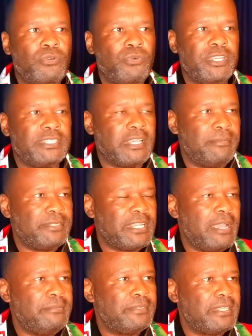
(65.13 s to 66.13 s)
we
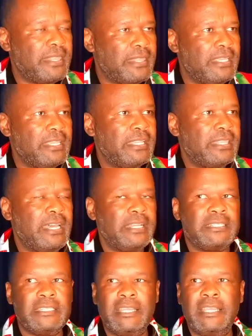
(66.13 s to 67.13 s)
sometimes think
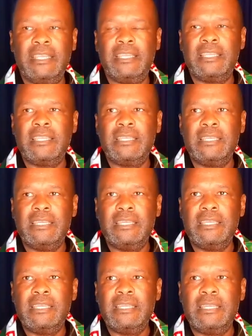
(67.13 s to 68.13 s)
that
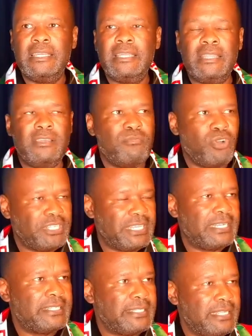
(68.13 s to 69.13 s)
the
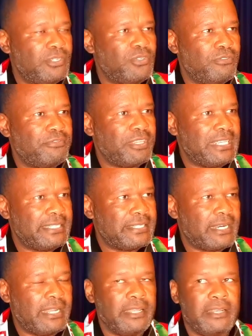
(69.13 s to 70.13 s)
modern state of
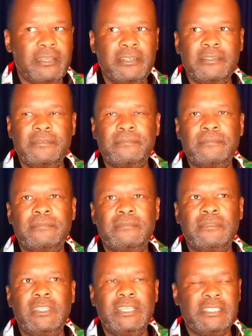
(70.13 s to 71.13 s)
Israel
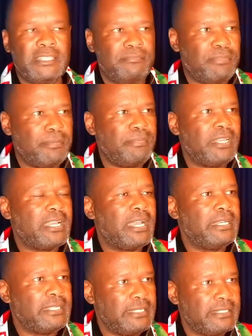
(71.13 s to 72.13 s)
is the
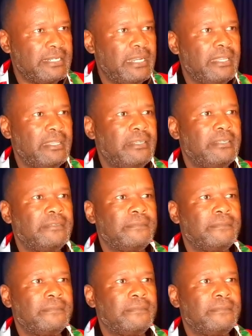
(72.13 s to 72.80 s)
biblical Israel.